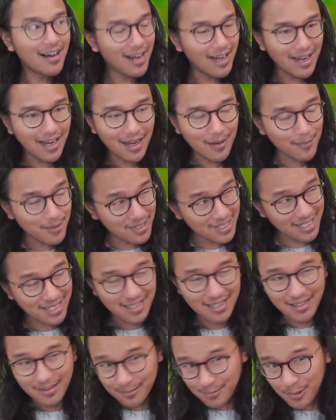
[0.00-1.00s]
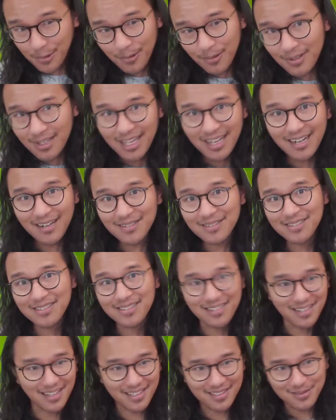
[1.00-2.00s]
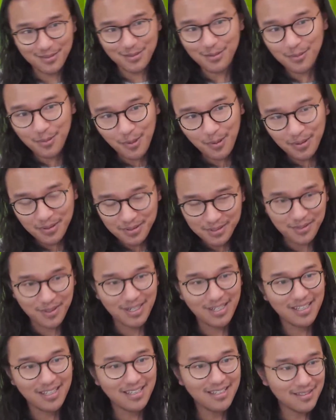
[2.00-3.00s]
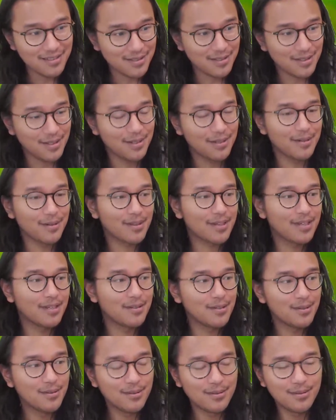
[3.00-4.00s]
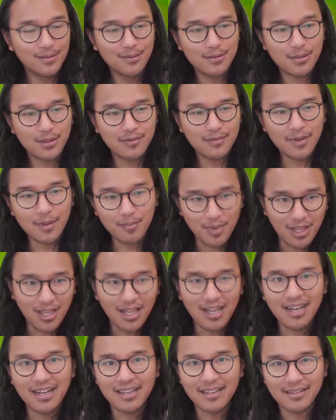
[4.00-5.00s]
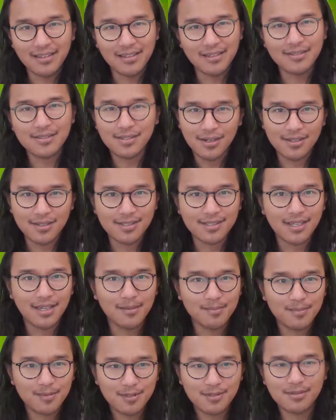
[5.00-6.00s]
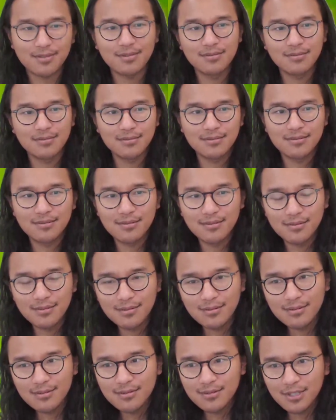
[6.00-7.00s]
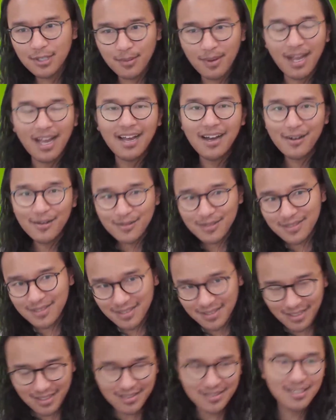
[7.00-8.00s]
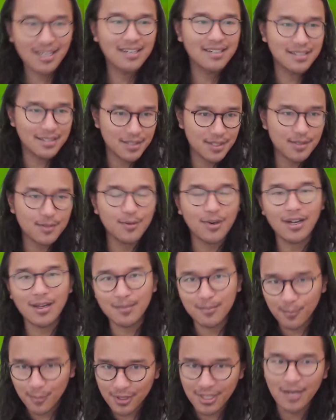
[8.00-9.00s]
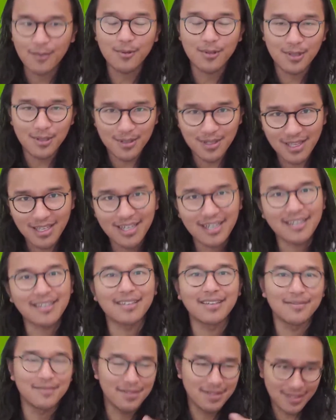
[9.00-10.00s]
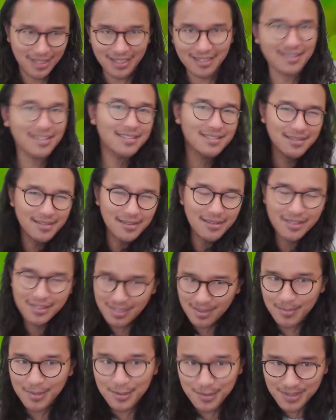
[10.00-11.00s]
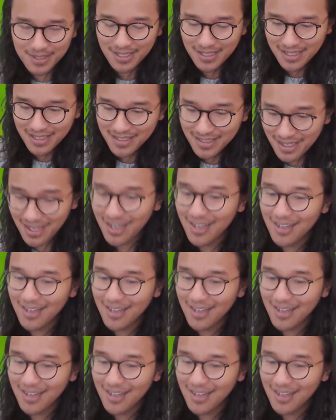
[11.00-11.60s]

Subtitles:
I want to get a rural house in like sort of rural Australia. So can you sort of apply these concepts to a house and kind of describe what that would look like, given like these are the things I'm interested in?